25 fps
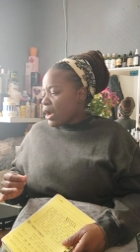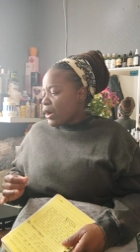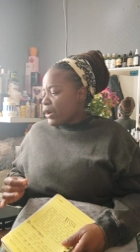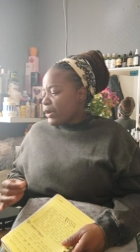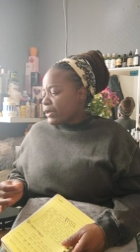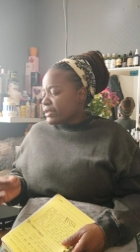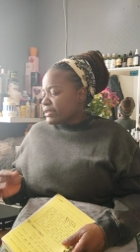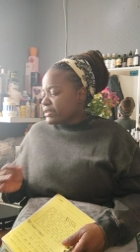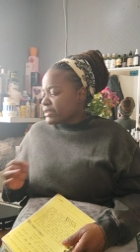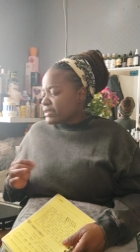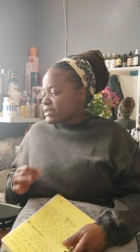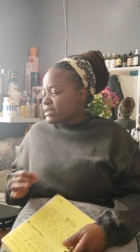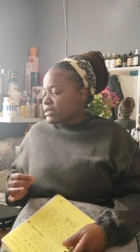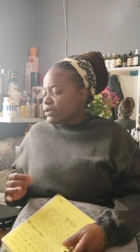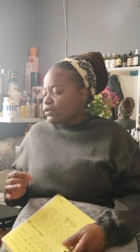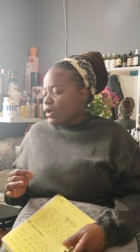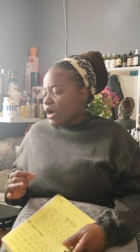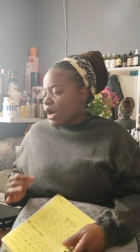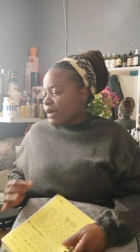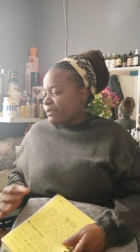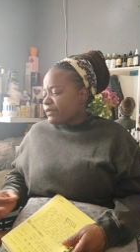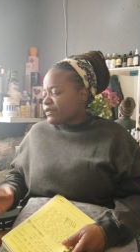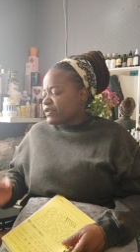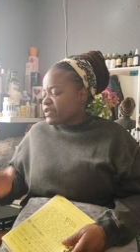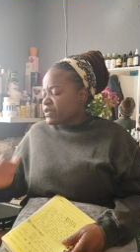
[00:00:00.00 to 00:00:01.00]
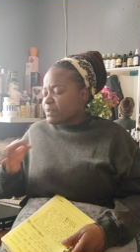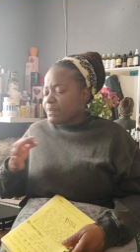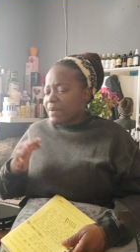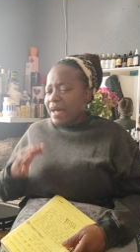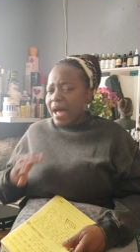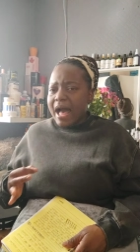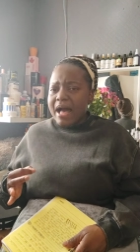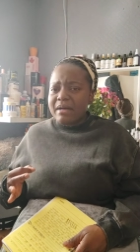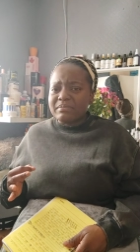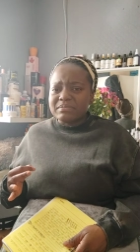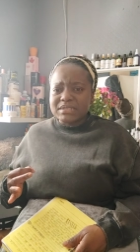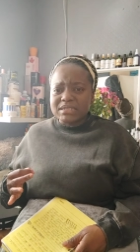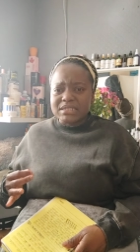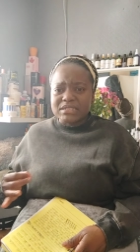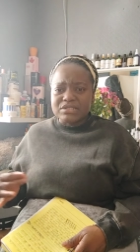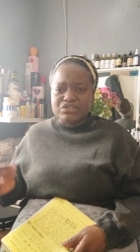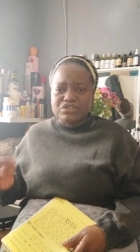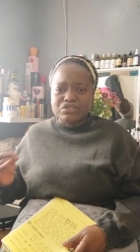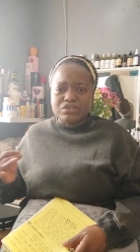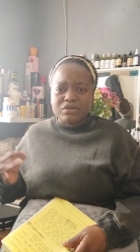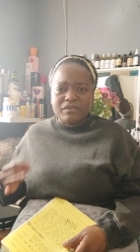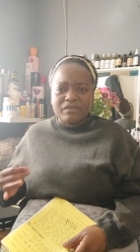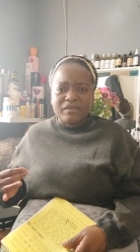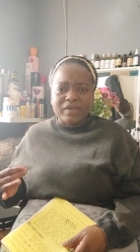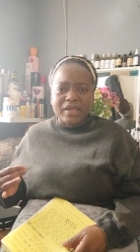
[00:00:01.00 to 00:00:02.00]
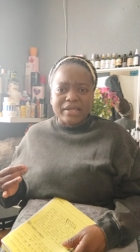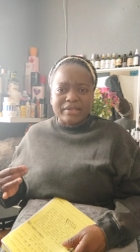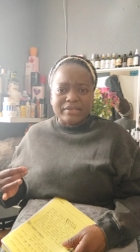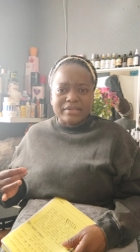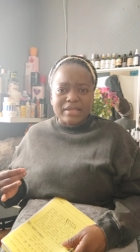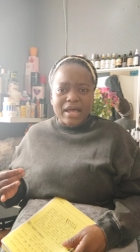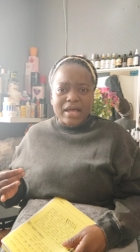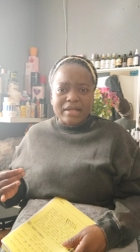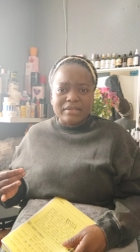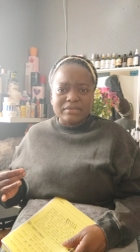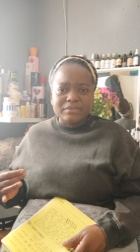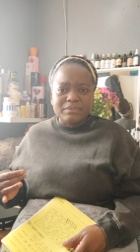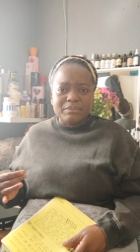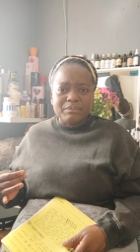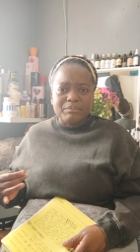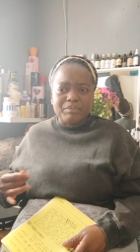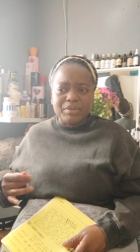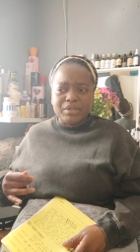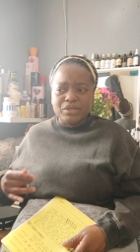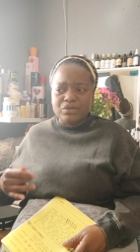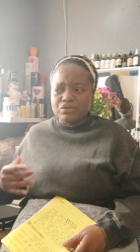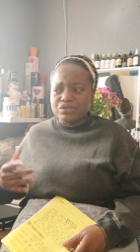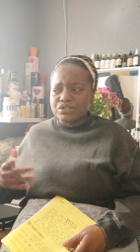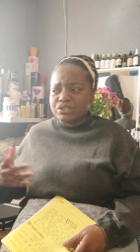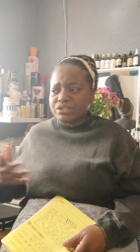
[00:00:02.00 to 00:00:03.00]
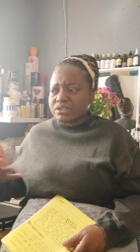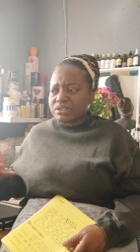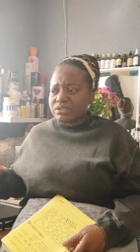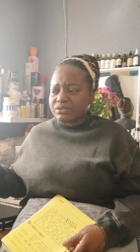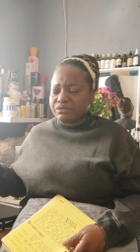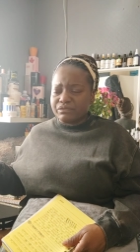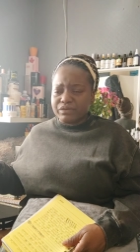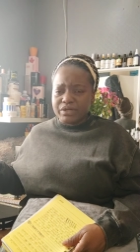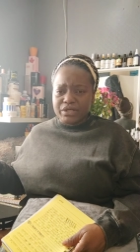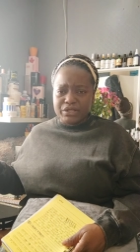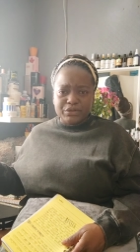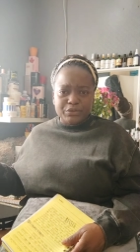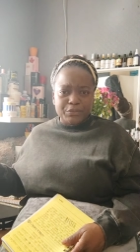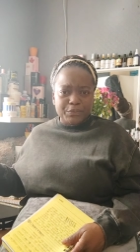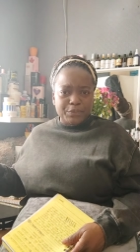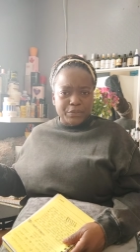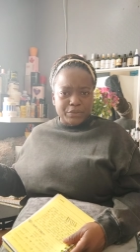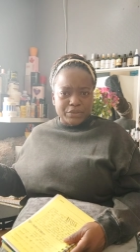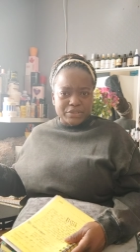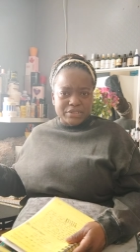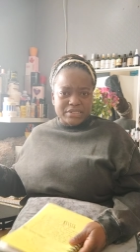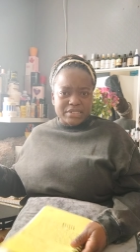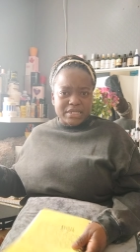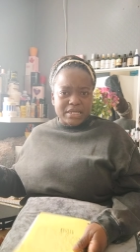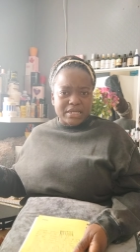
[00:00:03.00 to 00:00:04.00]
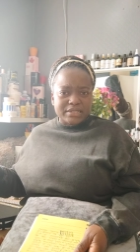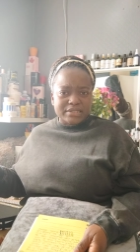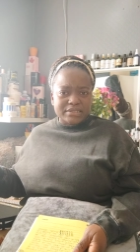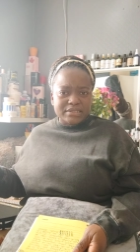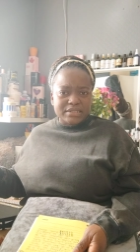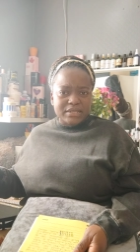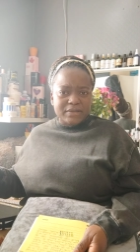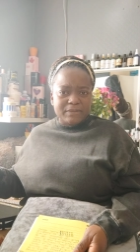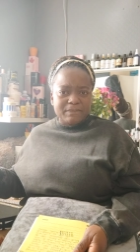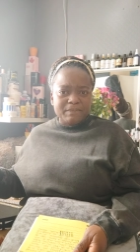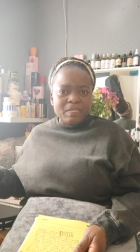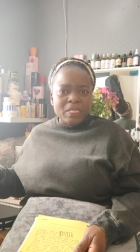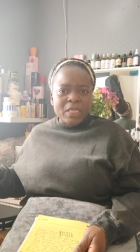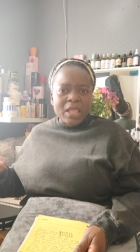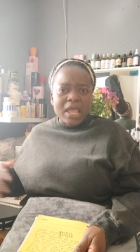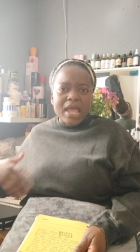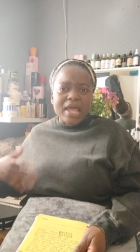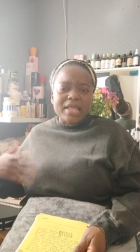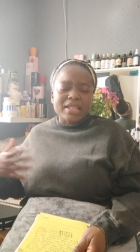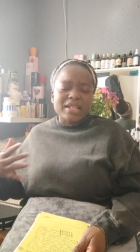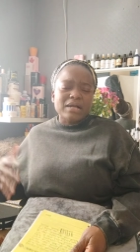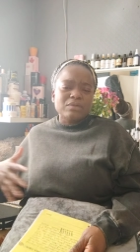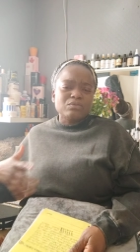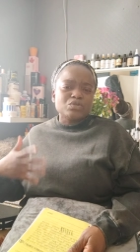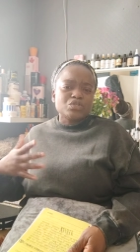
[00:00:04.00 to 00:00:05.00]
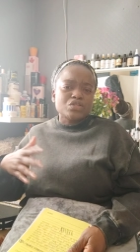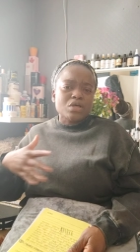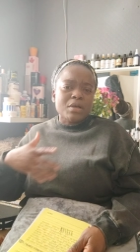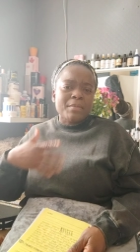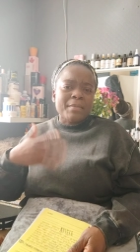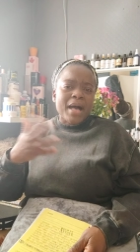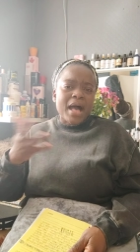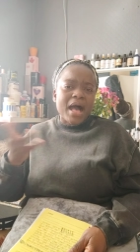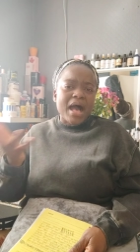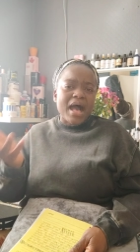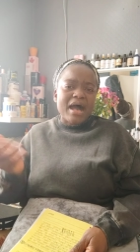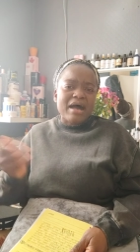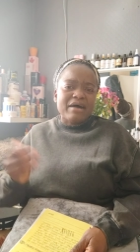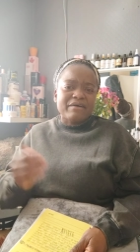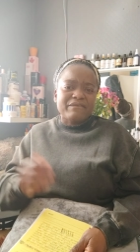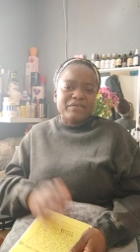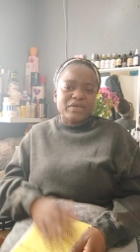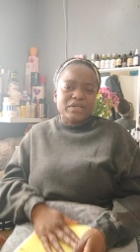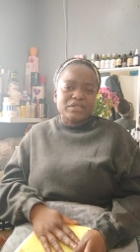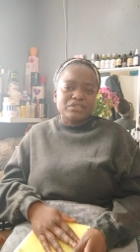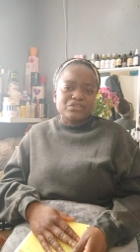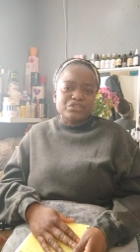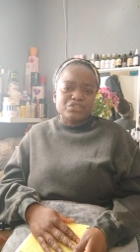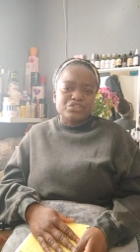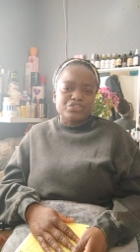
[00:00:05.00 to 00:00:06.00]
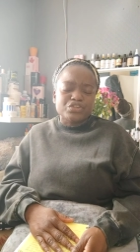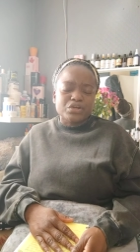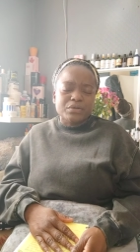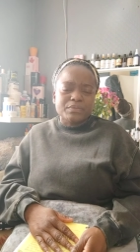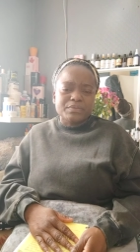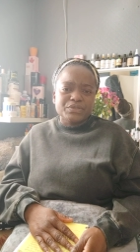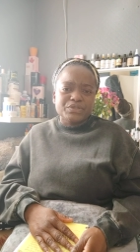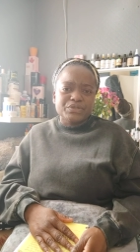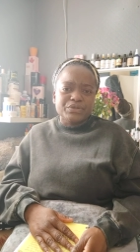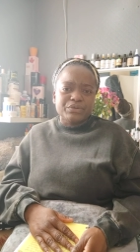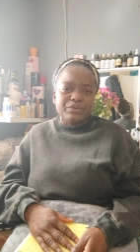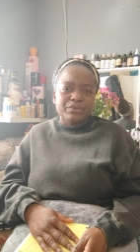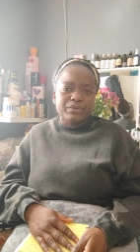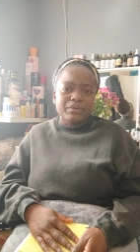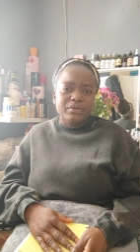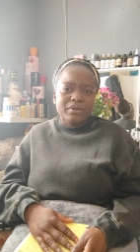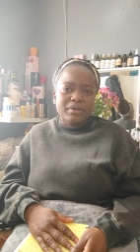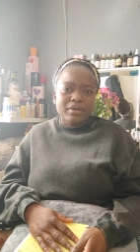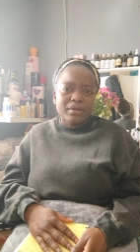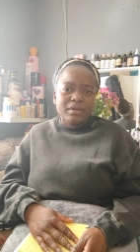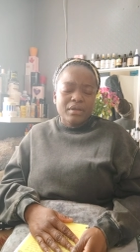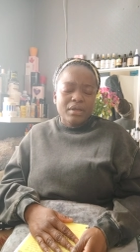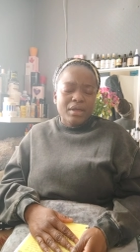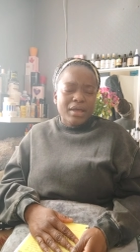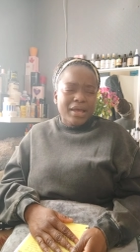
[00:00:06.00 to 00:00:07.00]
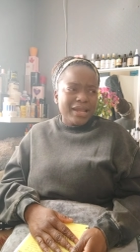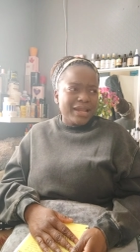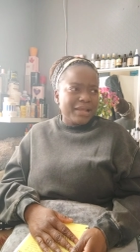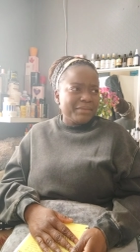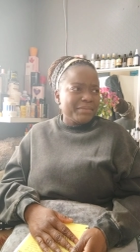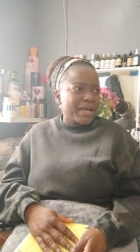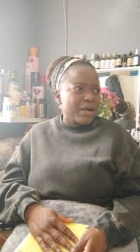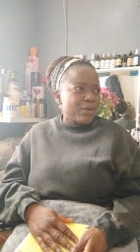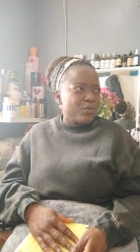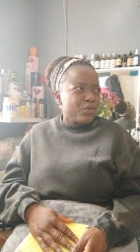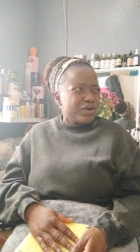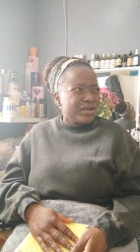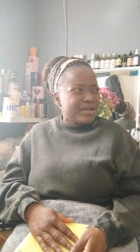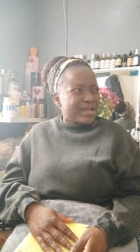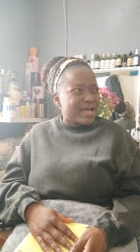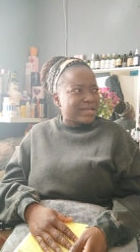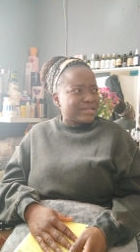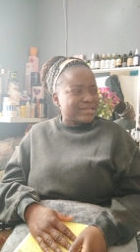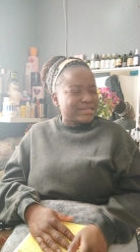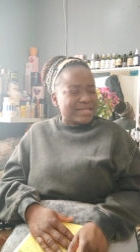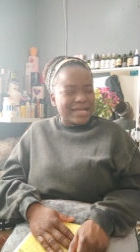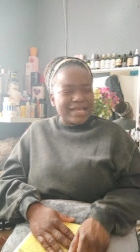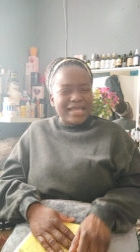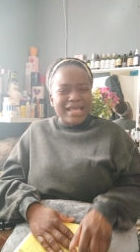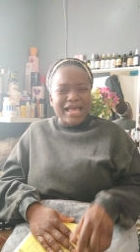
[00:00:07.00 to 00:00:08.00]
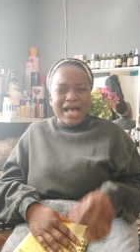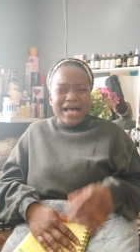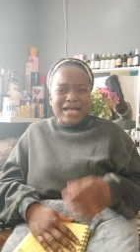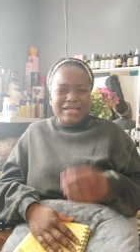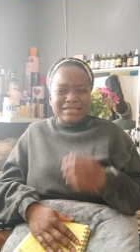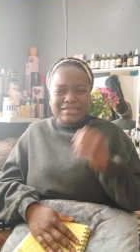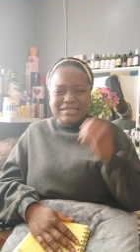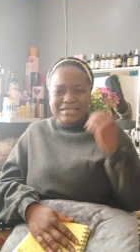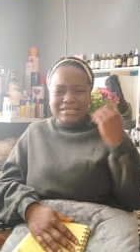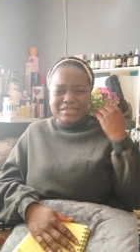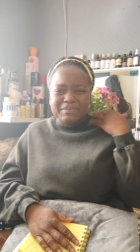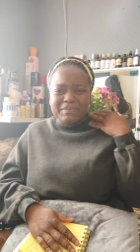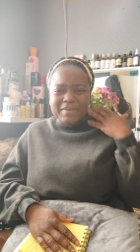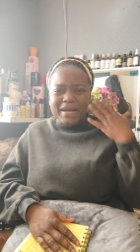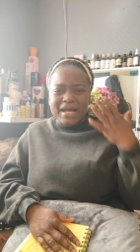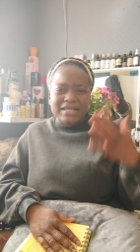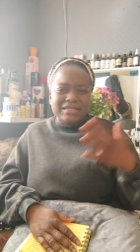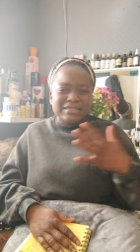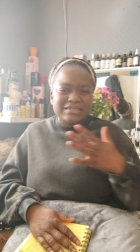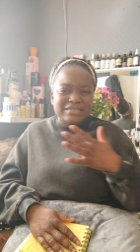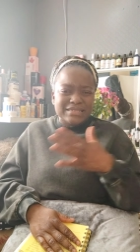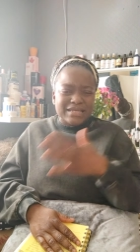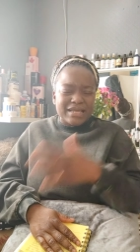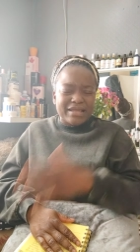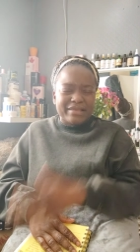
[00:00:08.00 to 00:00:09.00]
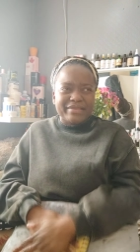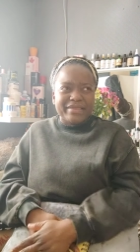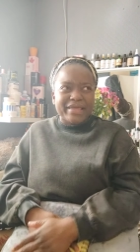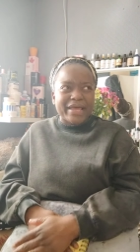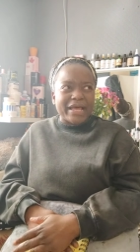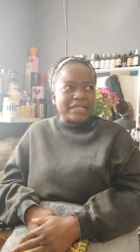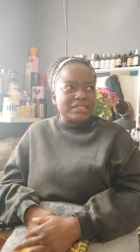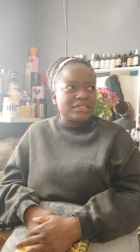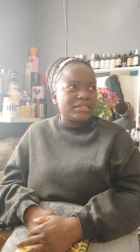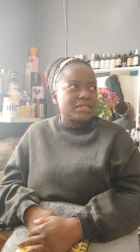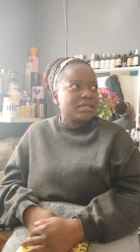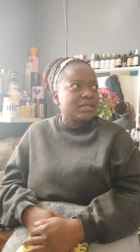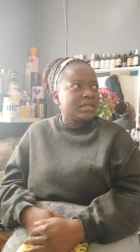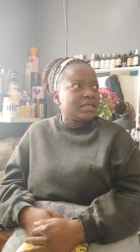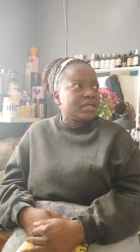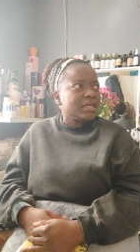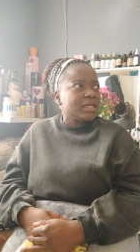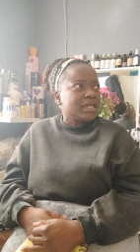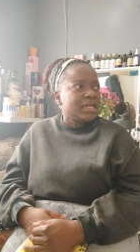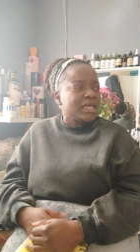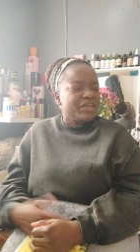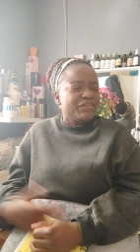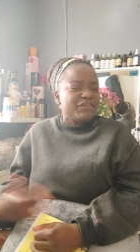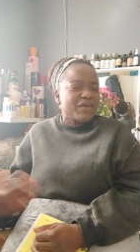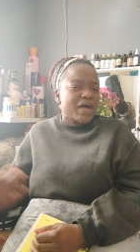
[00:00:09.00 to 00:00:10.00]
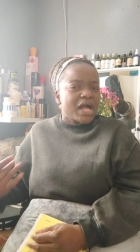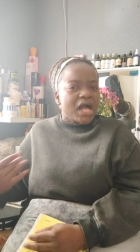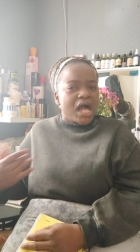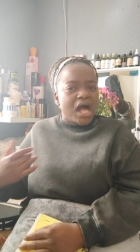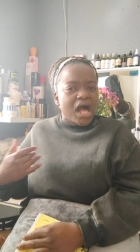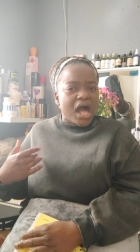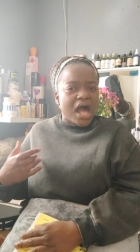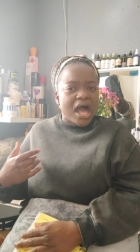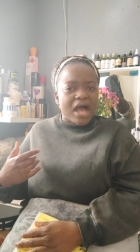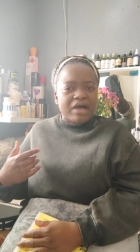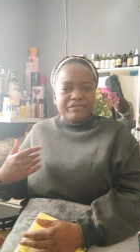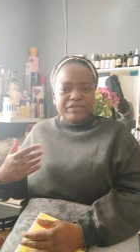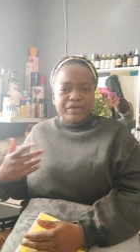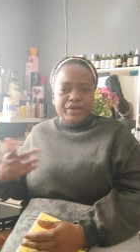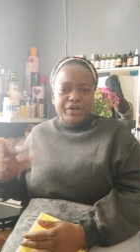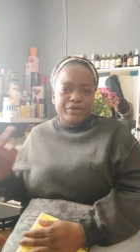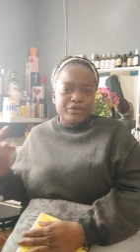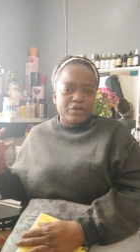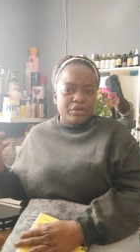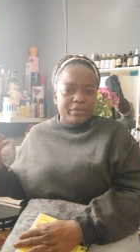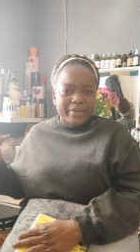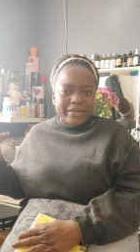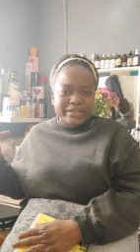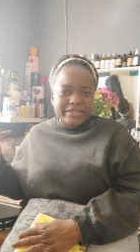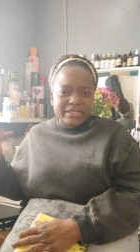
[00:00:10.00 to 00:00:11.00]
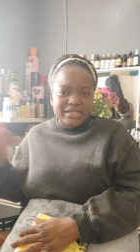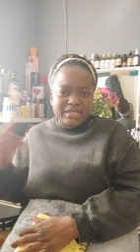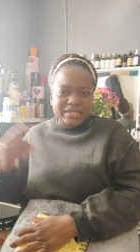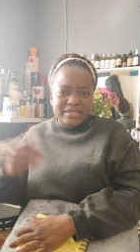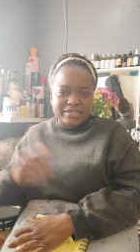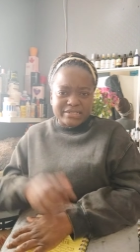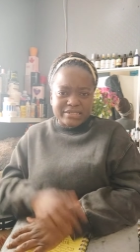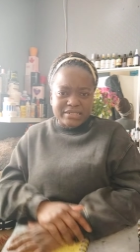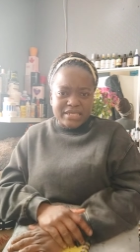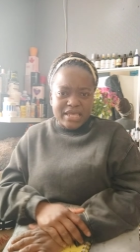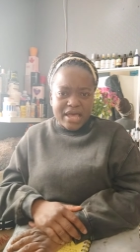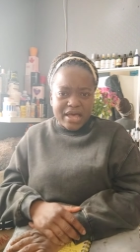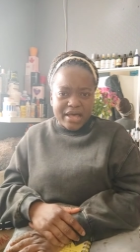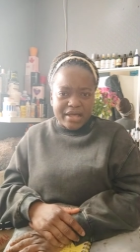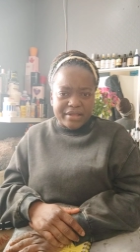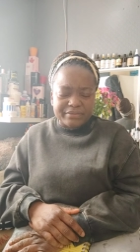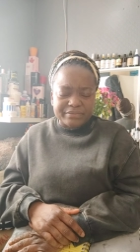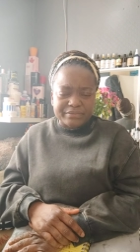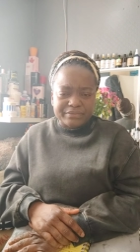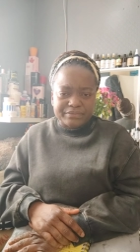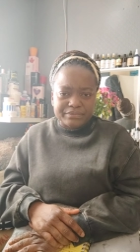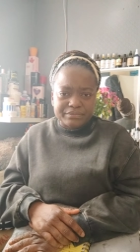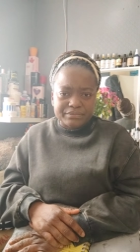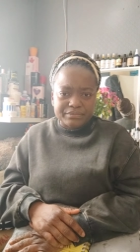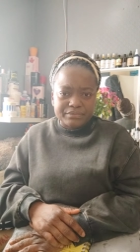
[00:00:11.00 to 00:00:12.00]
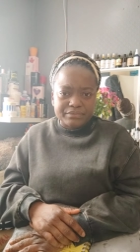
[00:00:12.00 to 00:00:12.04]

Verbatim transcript: her Instagram with spams and stuff like that because she's a radio personality, and that will somehow affect her job too. And I'm like, who does that? He has this mindset that if I can't have her, nobody else can.